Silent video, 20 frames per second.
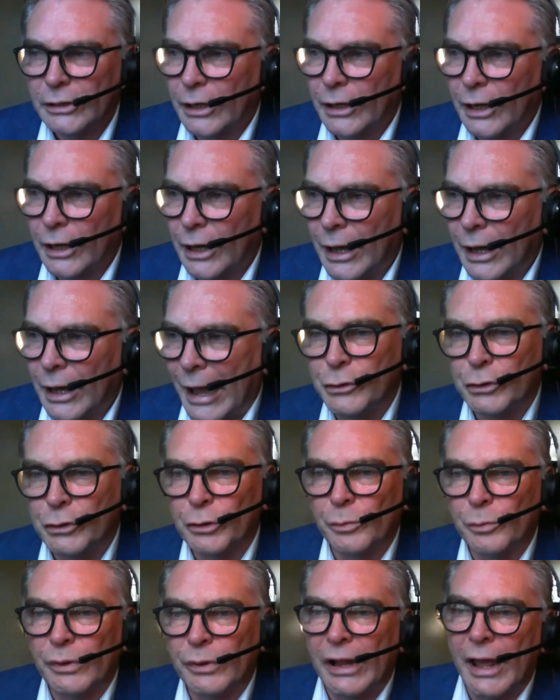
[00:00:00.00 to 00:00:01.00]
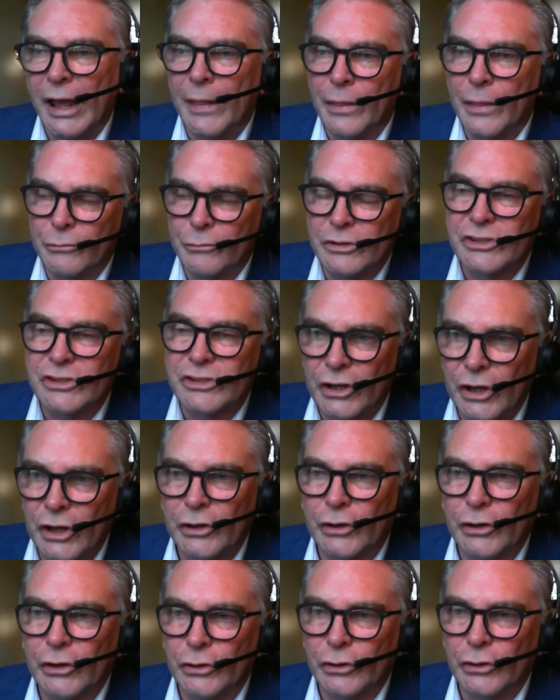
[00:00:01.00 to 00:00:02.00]
and you can plan the
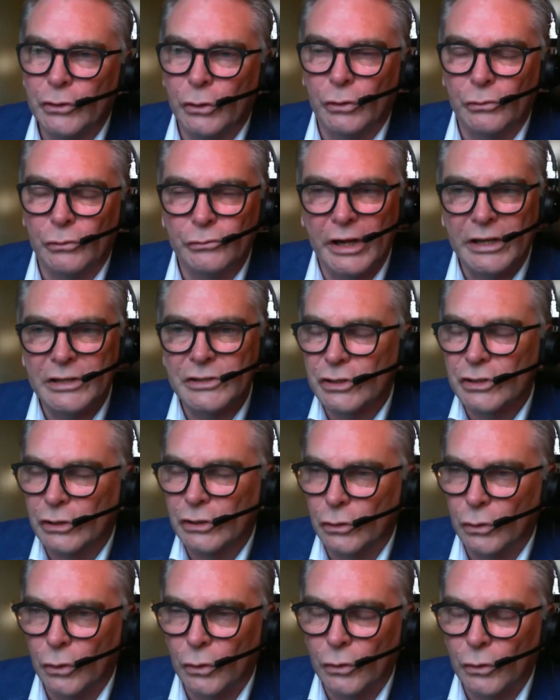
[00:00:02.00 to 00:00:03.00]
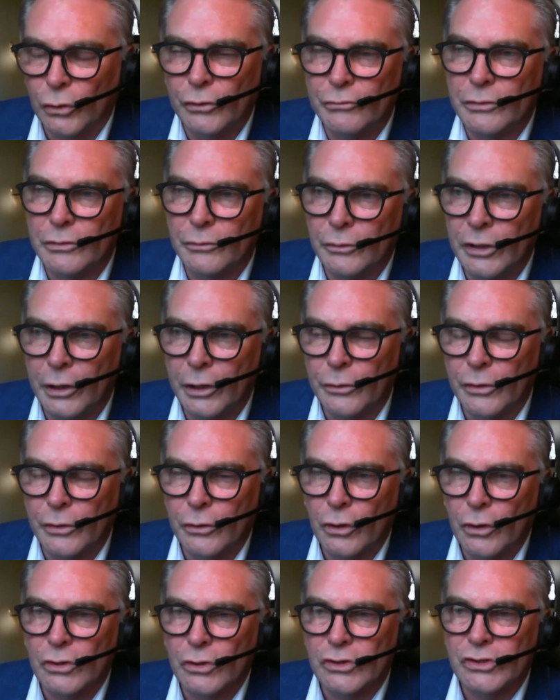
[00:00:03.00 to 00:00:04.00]
return on your rental, or the
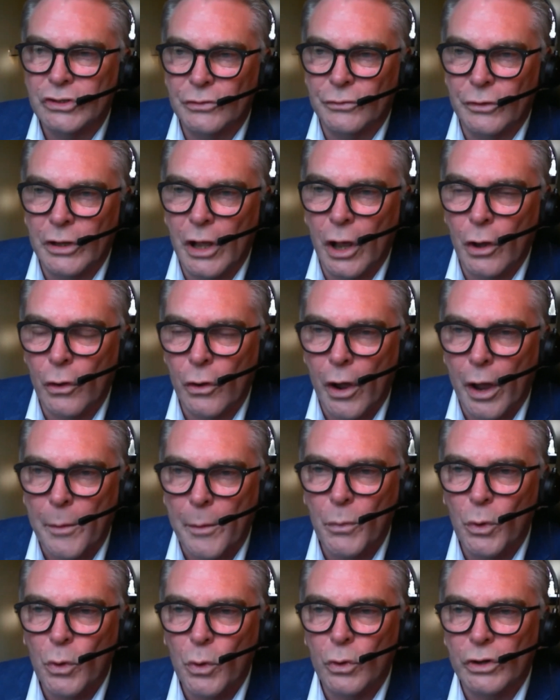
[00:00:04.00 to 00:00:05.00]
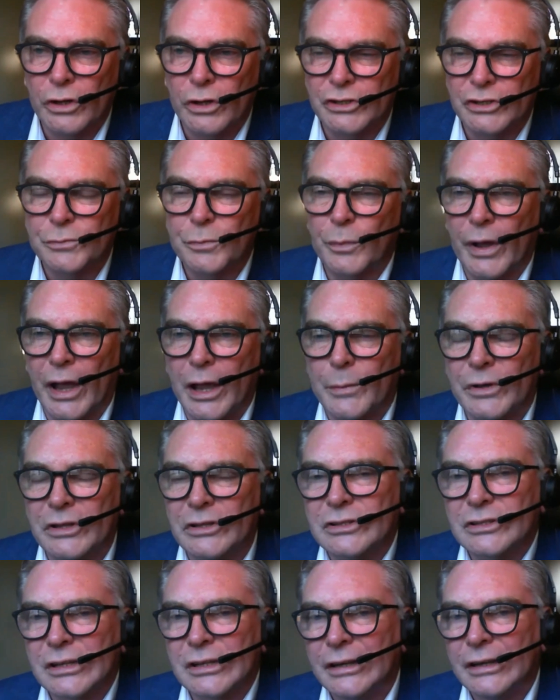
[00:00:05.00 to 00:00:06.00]
cost of the ongoing mortgage
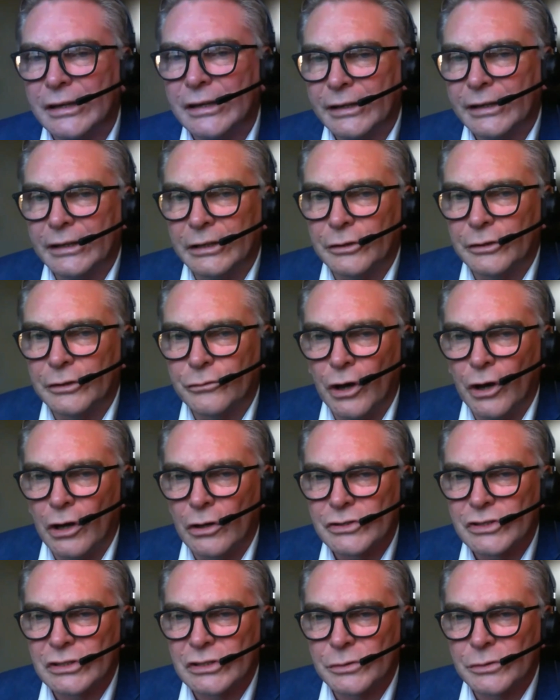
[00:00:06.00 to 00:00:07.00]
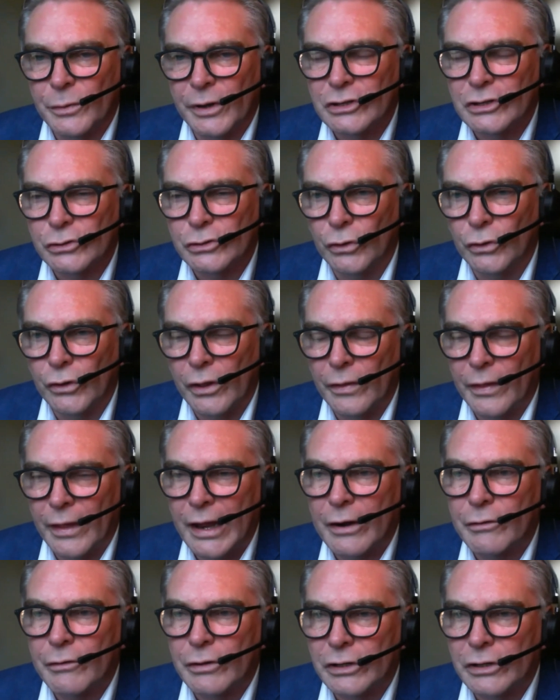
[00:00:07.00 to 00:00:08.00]
payments in advance to make sure that
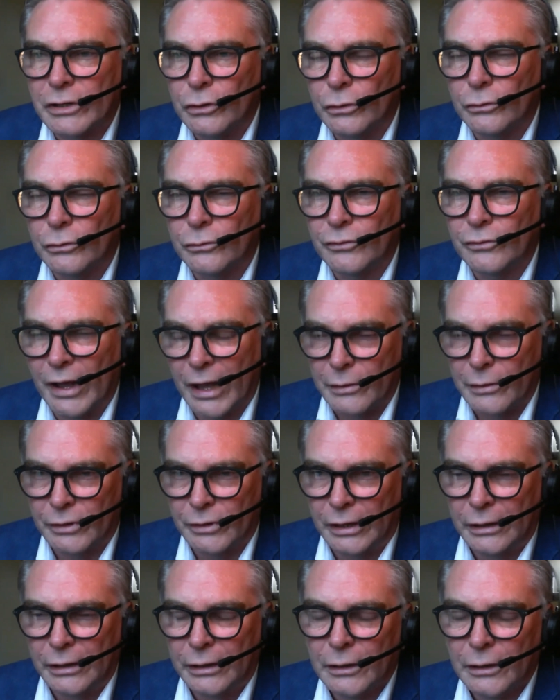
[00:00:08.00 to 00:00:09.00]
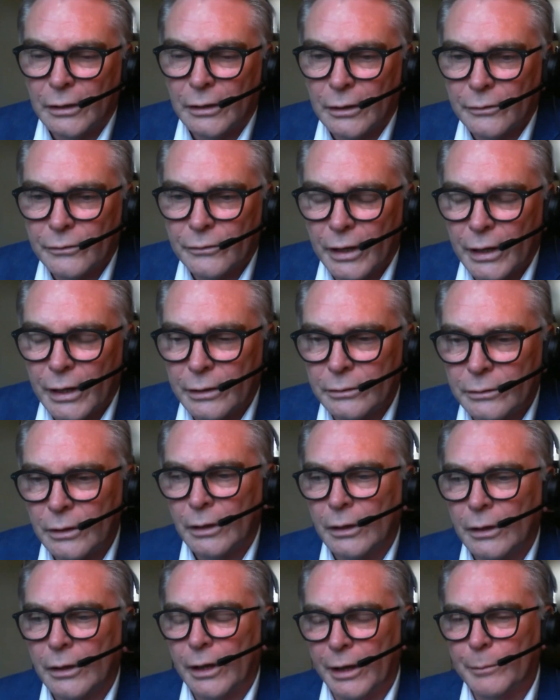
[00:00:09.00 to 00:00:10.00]
they're in your favor, then
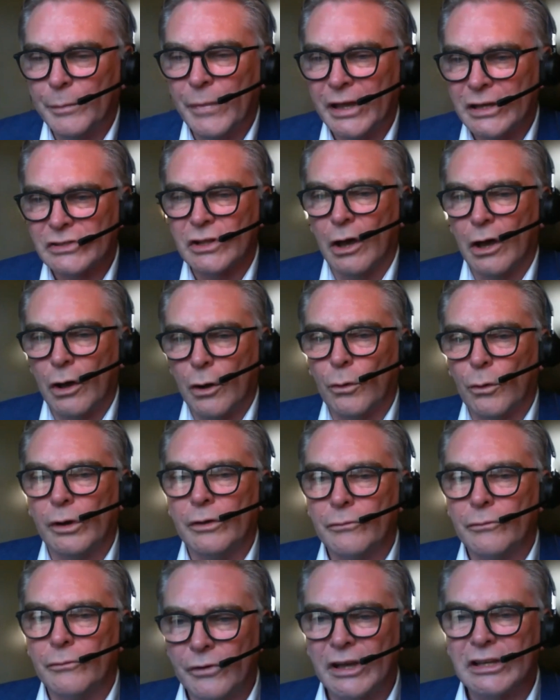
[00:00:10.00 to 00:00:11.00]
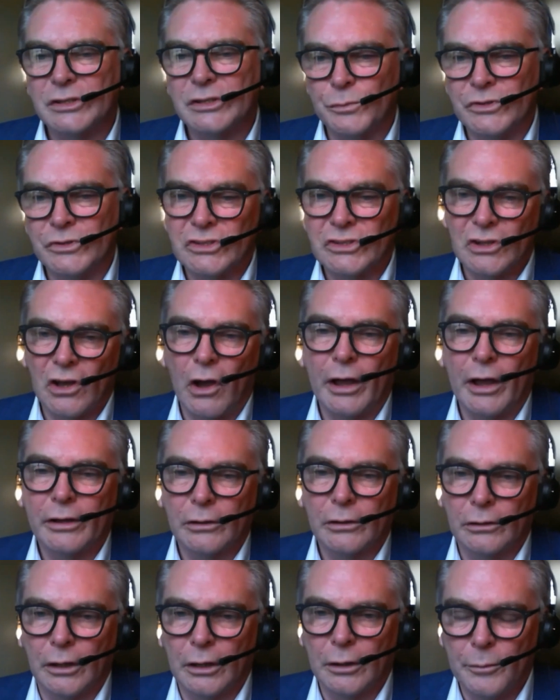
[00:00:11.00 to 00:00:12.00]
it makes the whole investment
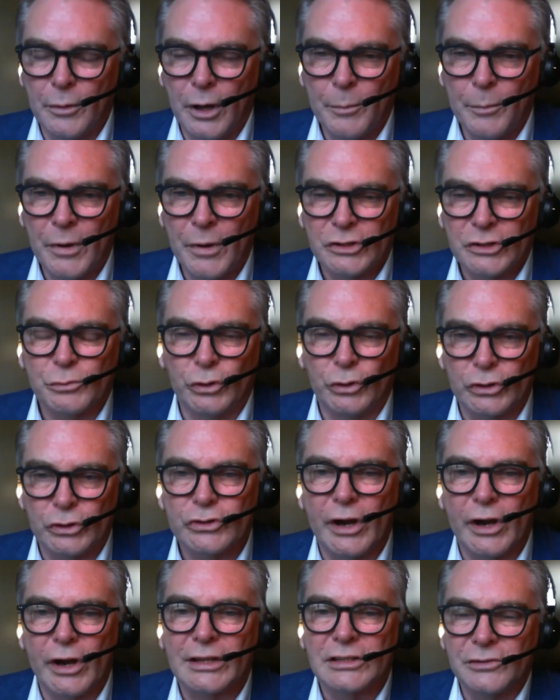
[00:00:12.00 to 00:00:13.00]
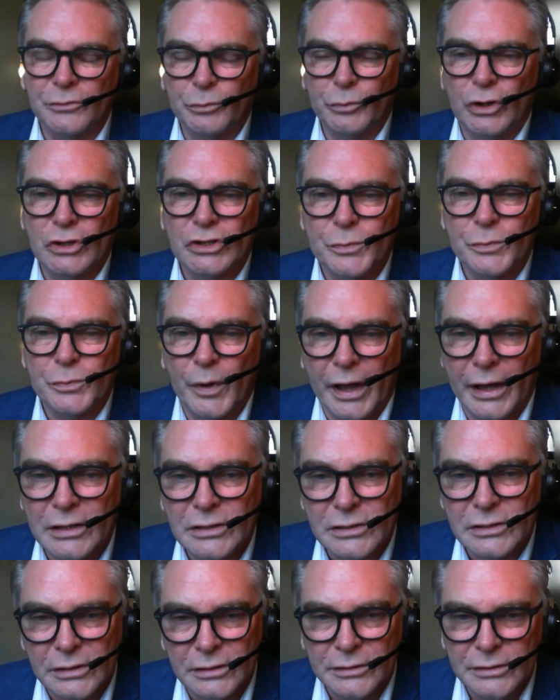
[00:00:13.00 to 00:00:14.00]
cycle a much more attractive
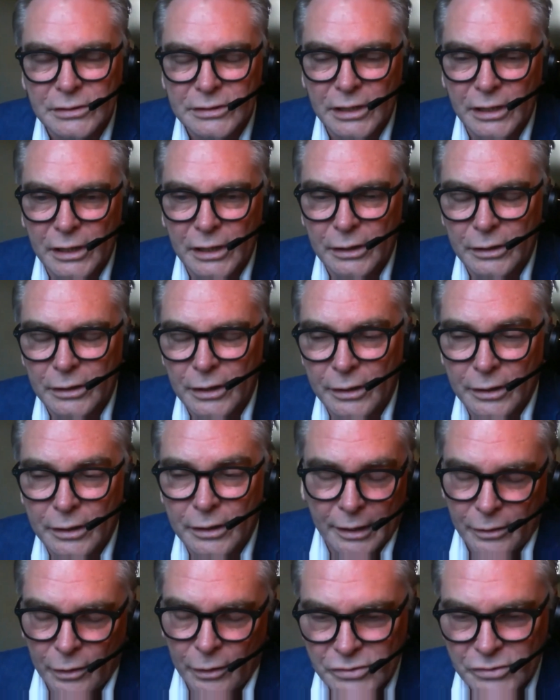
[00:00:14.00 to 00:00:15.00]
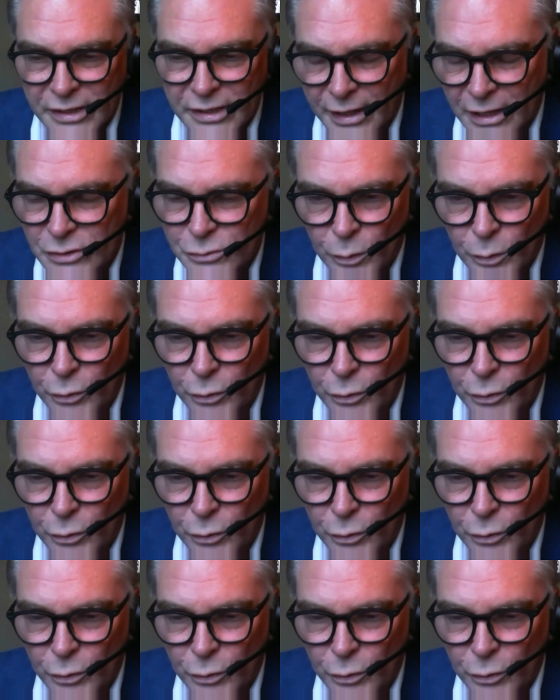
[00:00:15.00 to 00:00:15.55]
prospect. And obviously that's what we're